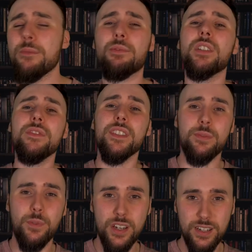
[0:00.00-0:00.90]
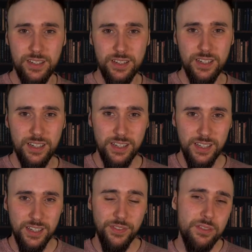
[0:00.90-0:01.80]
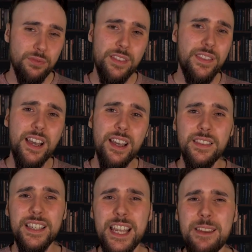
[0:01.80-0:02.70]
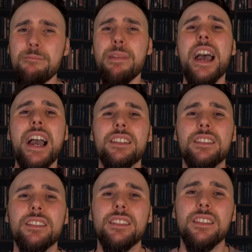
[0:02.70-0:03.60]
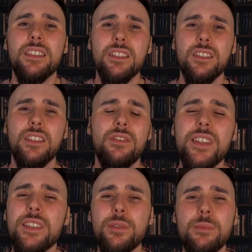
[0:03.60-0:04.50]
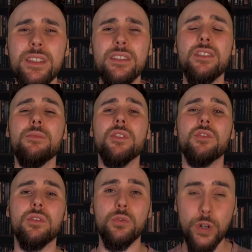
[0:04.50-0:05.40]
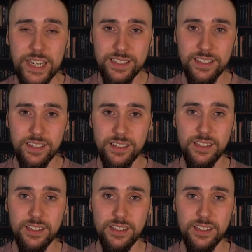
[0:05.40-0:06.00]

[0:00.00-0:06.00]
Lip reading: previous work, if I'd read that, the impact of this would have been so much greater.